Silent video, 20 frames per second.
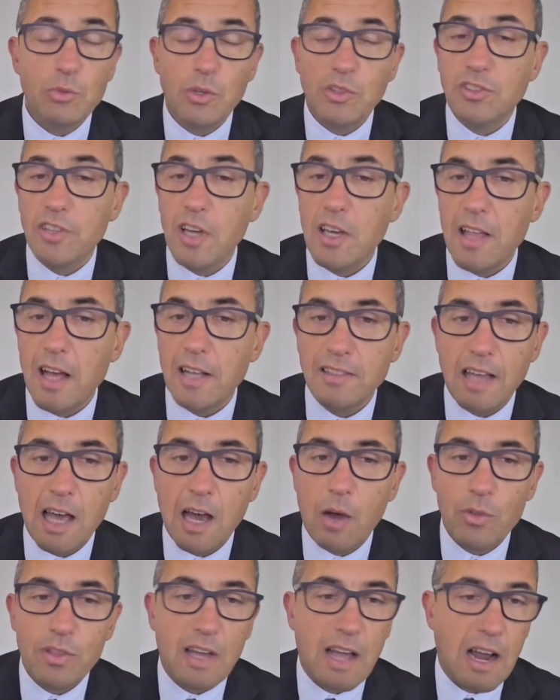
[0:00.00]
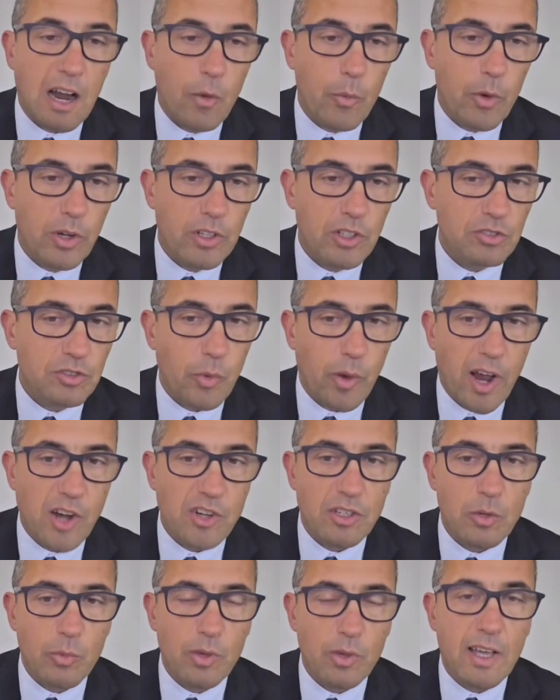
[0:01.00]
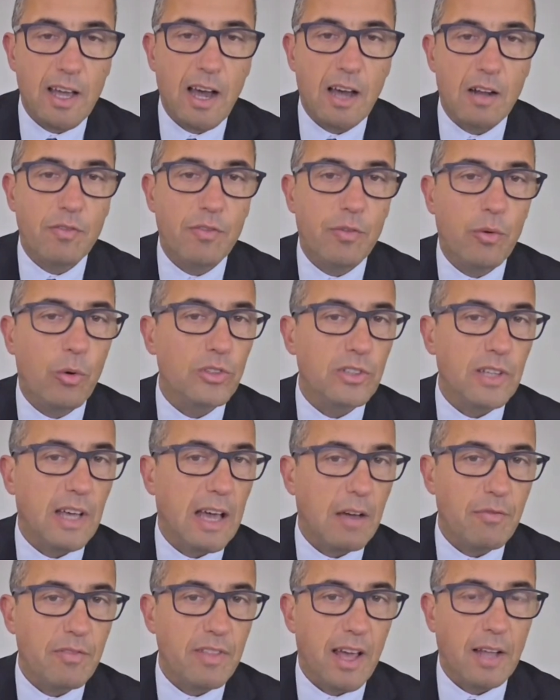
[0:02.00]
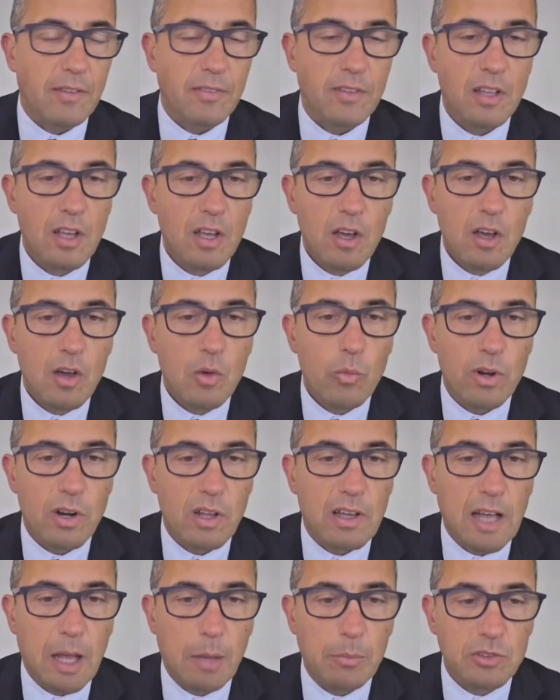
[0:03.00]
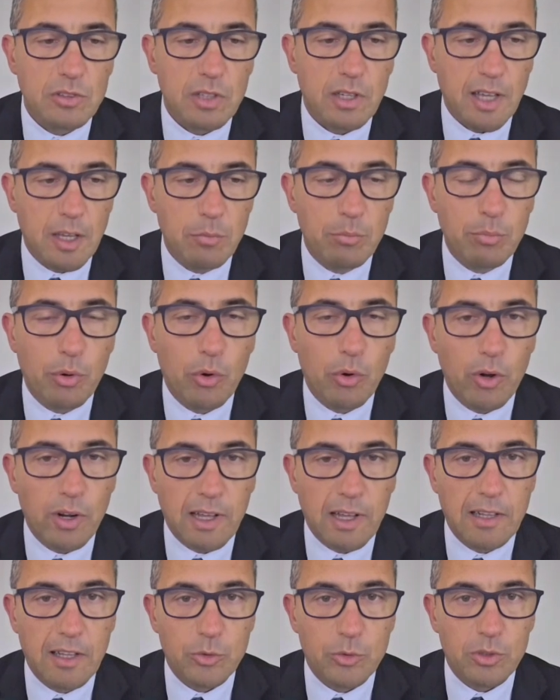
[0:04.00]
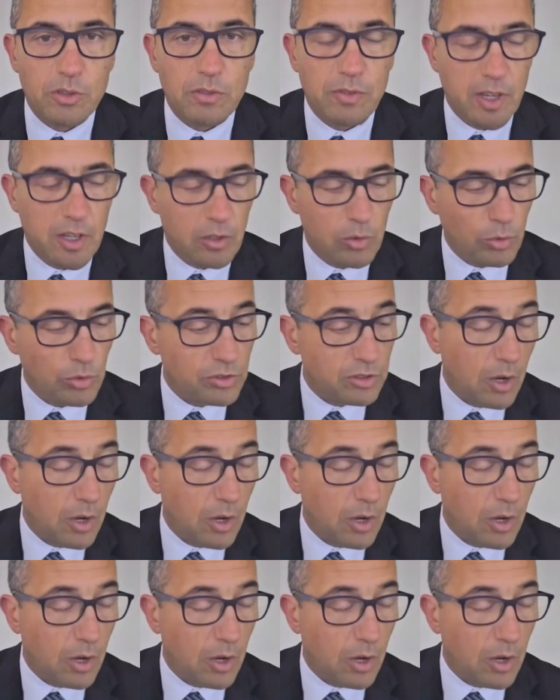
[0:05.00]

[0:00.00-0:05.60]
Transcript: We see that now with car registration. We can't afford to have that when it comes to importing electric vehicles.